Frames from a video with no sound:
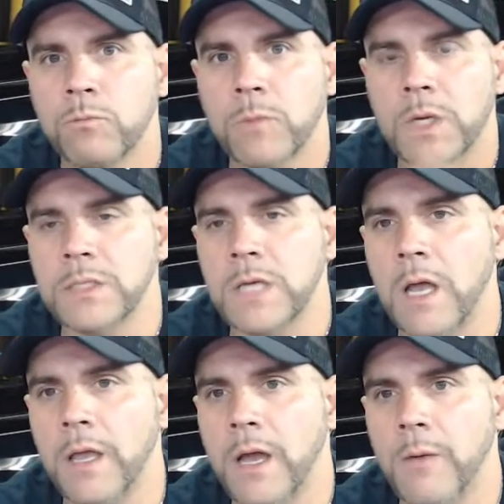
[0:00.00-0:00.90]
Because
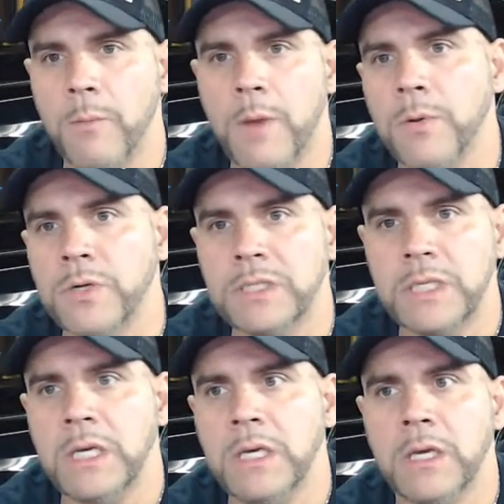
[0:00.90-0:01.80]
I remember
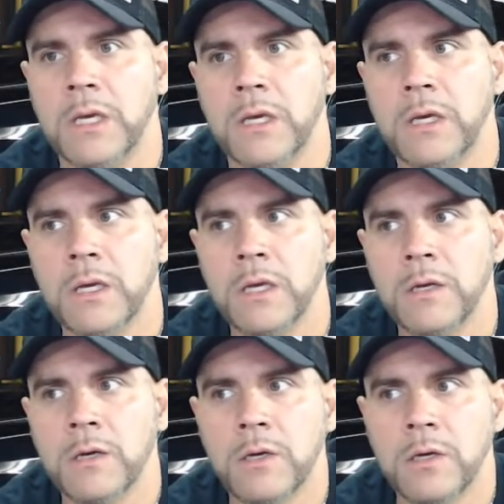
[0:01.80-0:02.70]
seeing
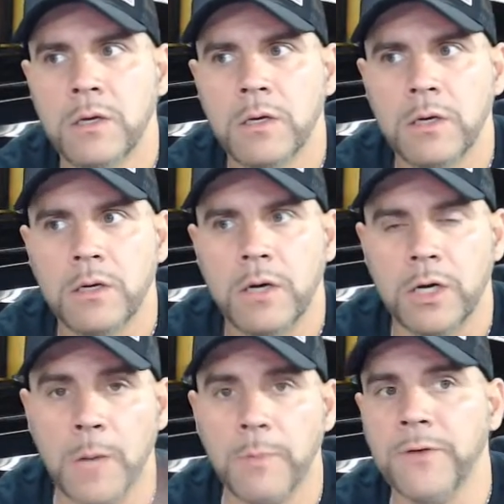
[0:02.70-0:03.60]
a
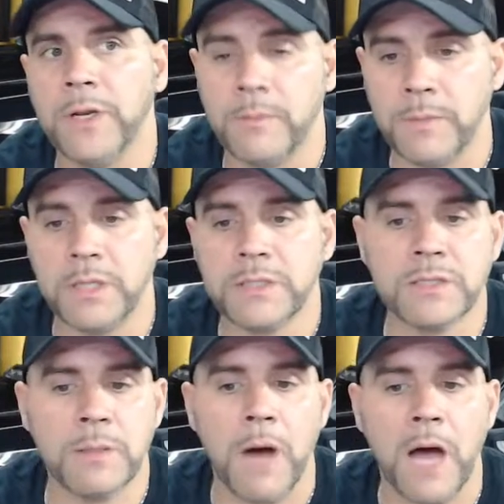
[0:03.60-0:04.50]
couple of videos. I mean, this is
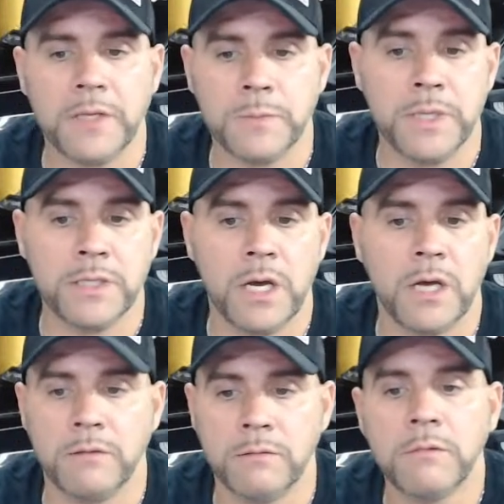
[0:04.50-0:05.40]
a mod that's been
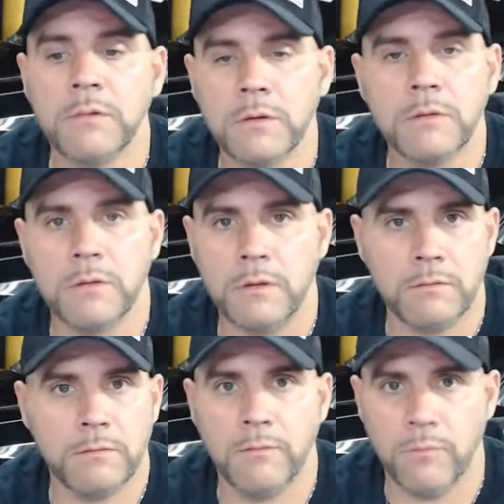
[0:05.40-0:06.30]
done
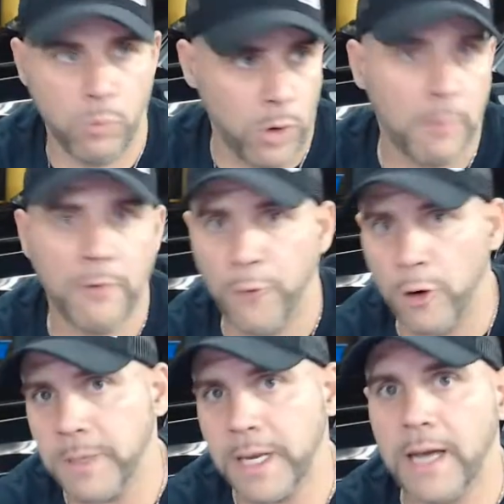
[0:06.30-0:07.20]
well before
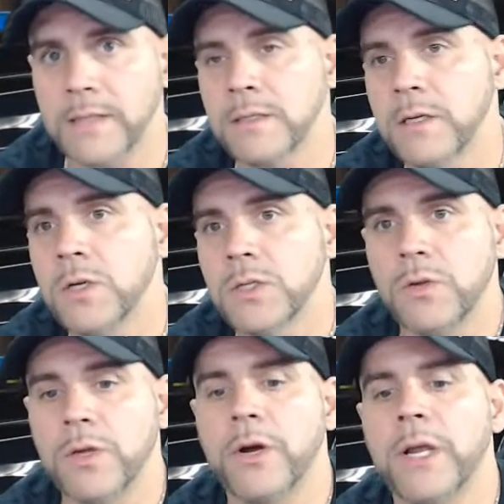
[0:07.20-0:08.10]
me, guys. So
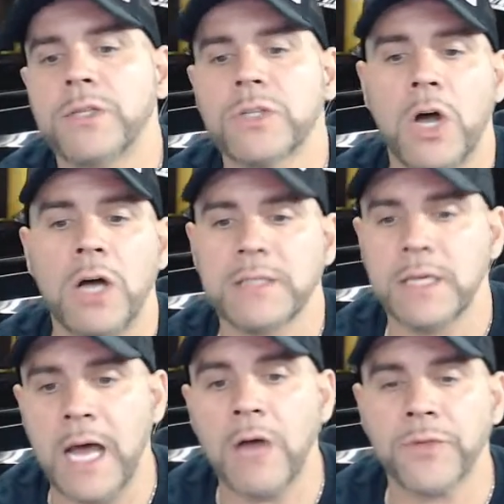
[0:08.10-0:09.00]
there is
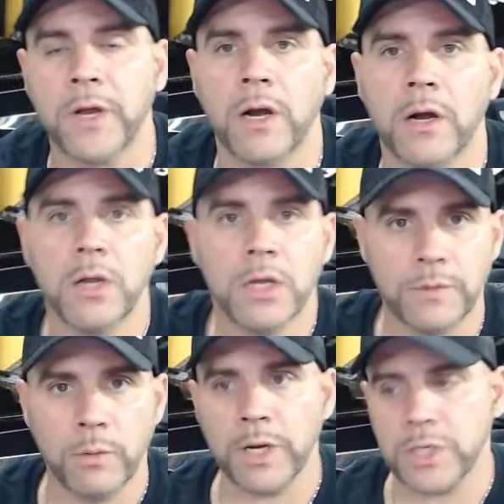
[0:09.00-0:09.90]
content out there if you want to